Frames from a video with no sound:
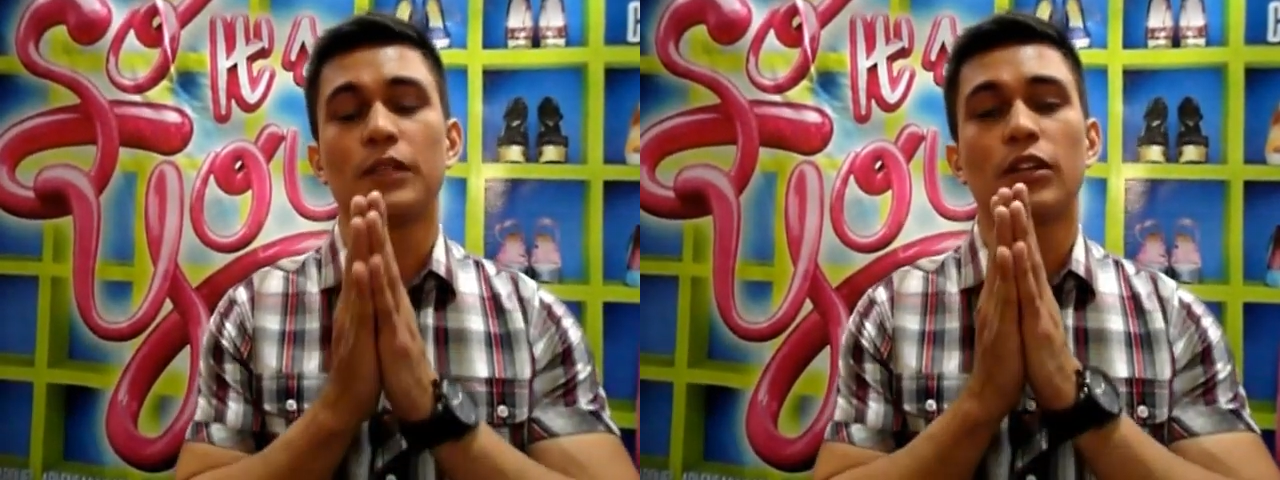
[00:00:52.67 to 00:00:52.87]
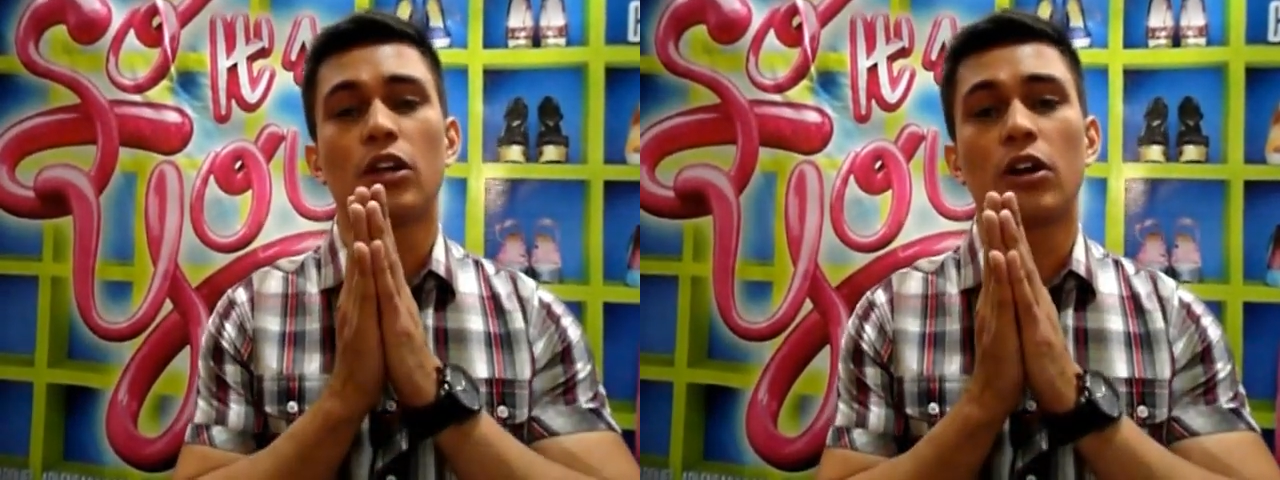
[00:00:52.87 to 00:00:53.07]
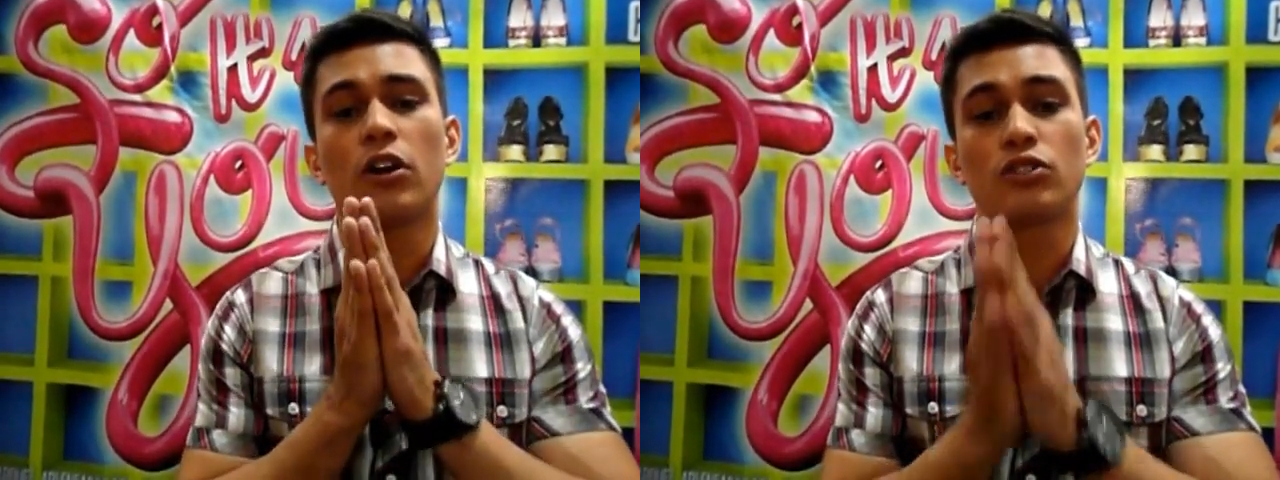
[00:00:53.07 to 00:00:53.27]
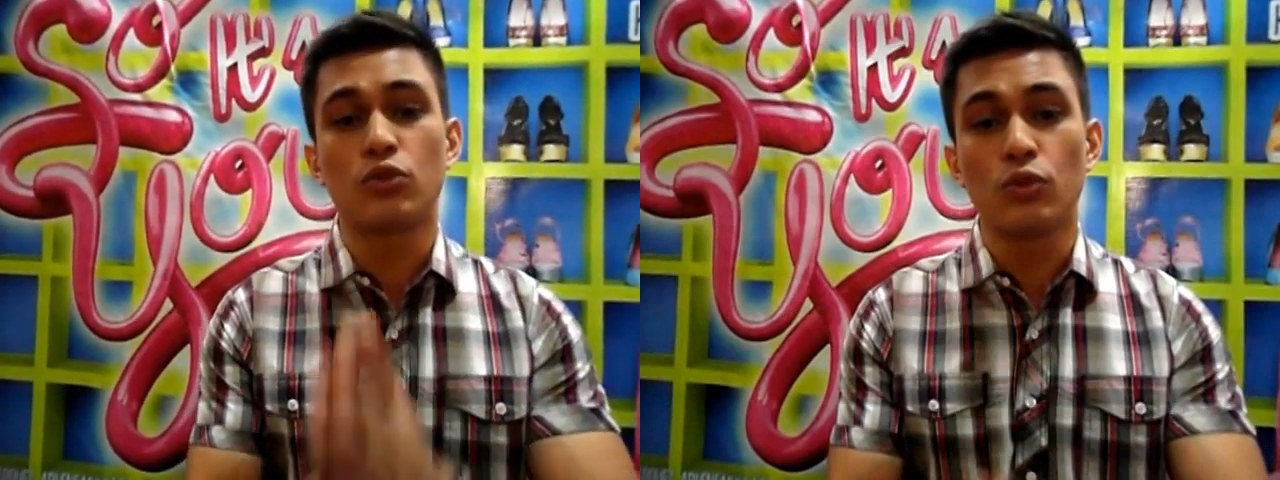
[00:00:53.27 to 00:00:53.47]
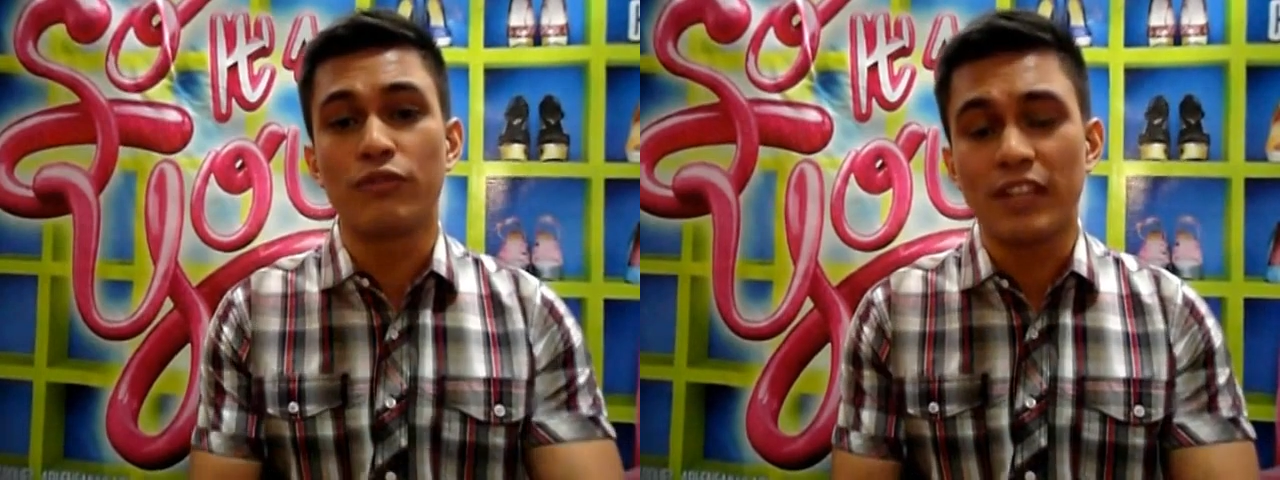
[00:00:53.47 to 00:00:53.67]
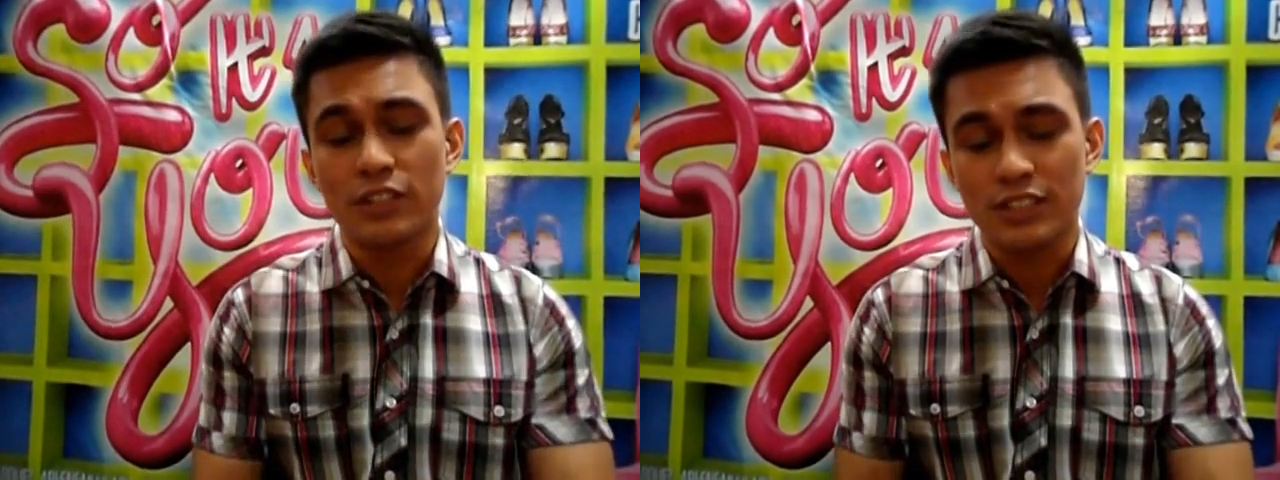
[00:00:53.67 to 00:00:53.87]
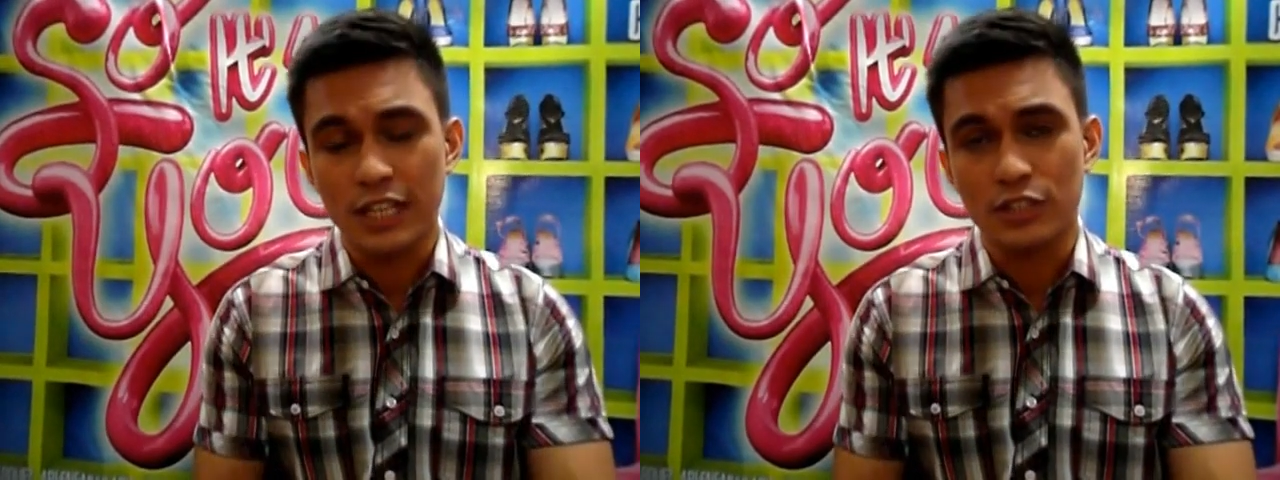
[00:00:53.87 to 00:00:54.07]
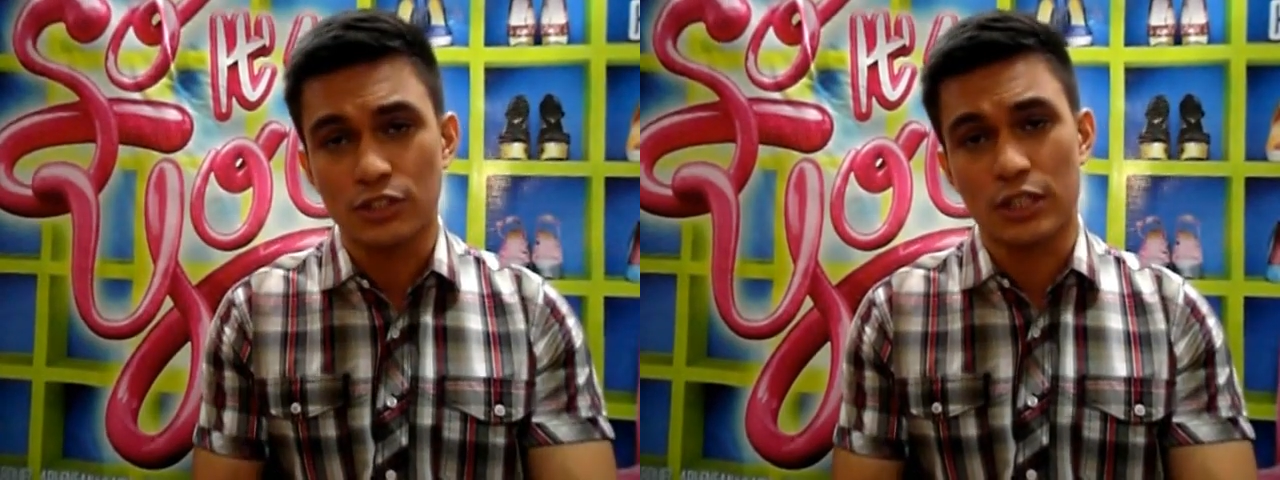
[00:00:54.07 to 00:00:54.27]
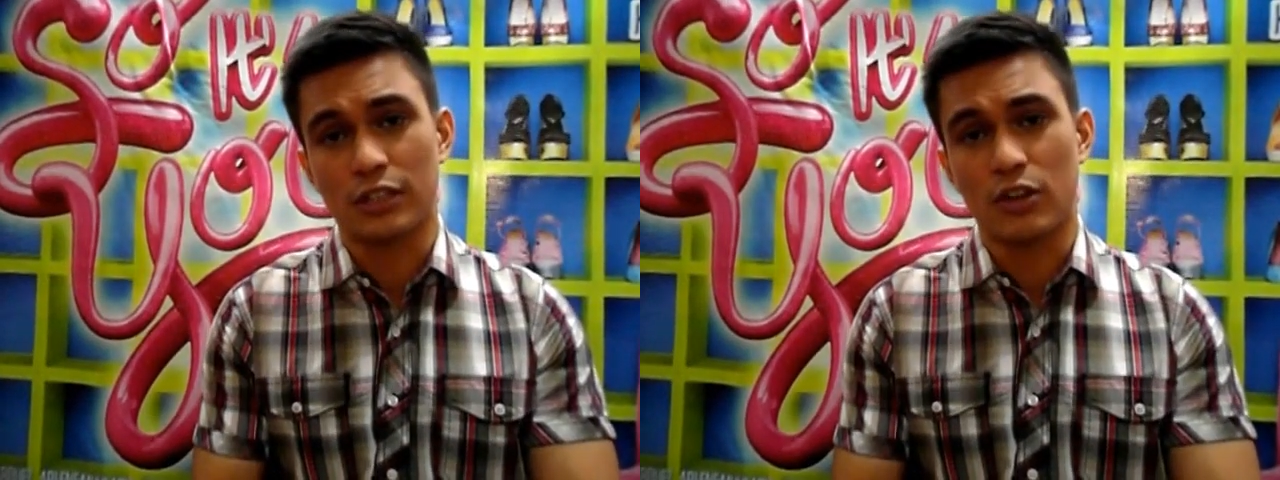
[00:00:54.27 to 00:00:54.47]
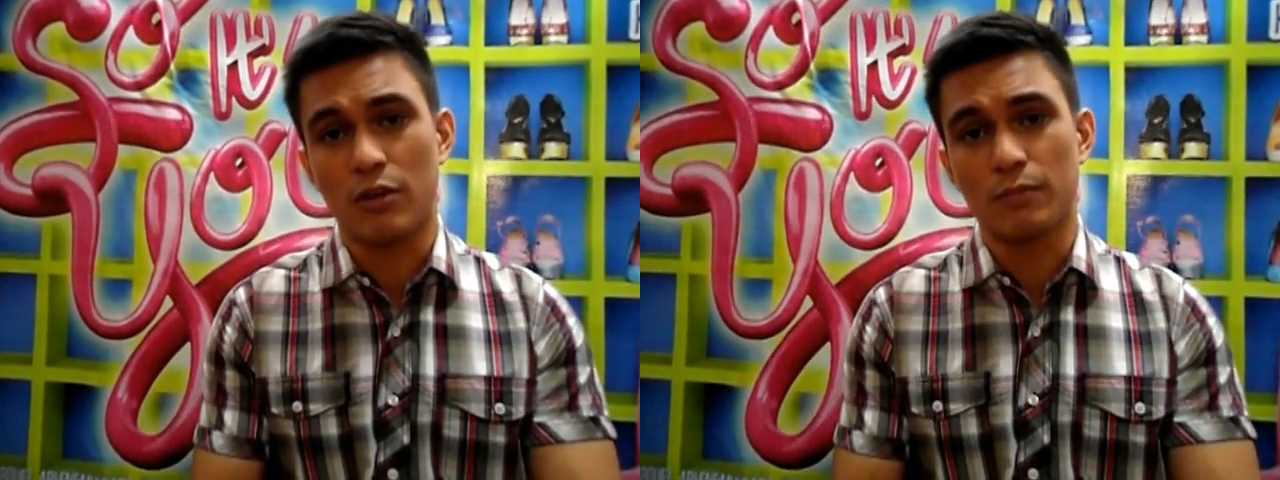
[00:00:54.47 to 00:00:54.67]
log on to
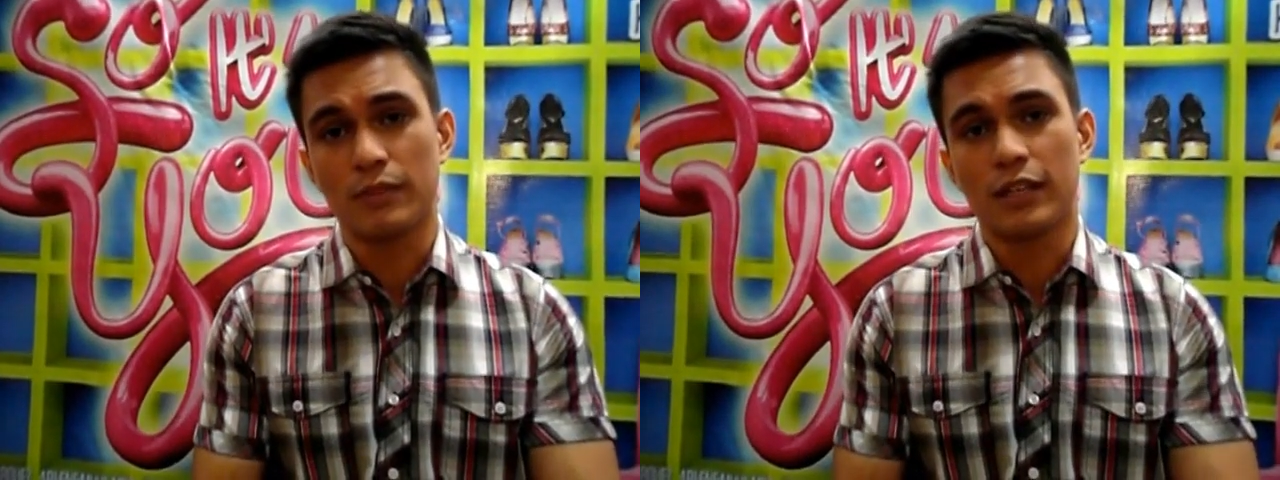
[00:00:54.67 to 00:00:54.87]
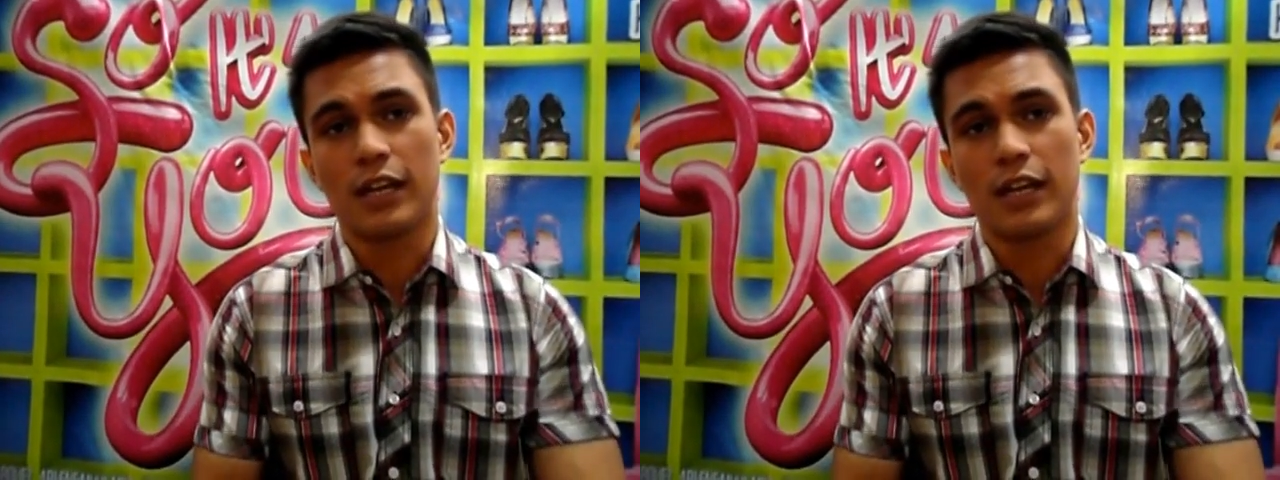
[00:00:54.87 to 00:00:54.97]
vintersections.com